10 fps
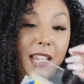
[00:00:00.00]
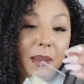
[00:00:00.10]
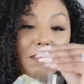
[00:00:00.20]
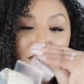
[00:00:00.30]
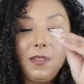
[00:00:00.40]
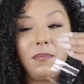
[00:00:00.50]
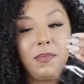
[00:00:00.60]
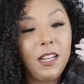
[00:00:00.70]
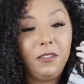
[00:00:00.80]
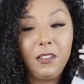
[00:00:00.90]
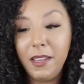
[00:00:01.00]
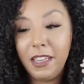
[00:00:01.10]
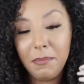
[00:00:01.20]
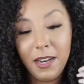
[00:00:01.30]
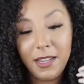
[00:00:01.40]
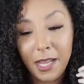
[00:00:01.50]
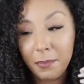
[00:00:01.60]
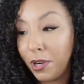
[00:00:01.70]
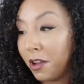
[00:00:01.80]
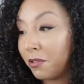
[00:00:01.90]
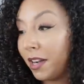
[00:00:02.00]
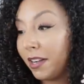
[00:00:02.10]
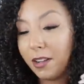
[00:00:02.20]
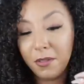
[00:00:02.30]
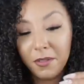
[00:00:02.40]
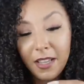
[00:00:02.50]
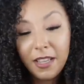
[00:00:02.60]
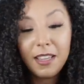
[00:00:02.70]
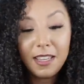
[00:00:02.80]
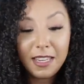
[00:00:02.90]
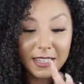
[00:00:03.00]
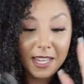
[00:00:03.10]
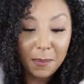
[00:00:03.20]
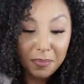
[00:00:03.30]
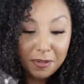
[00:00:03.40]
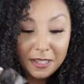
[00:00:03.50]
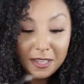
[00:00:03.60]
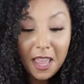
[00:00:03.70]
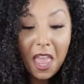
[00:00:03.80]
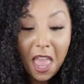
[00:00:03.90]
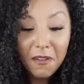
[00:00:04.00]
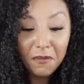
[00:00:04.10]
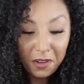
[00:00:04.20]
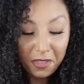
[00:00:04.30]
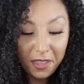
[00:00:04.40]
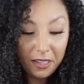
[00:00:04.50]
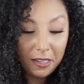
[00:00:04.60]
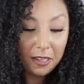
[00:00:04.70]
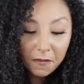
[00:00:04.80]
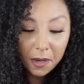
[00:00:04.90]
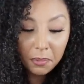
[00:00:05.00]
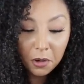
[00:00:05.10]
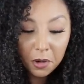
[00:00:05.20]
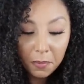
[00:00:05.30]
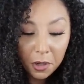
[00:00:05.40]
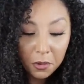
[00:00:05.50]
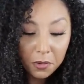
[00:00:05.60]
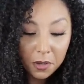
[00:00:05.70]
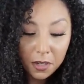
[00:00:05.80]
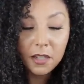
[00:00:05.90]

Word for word: tape. definitely making my dad proud right now. He tapes everything. If I broke a bone,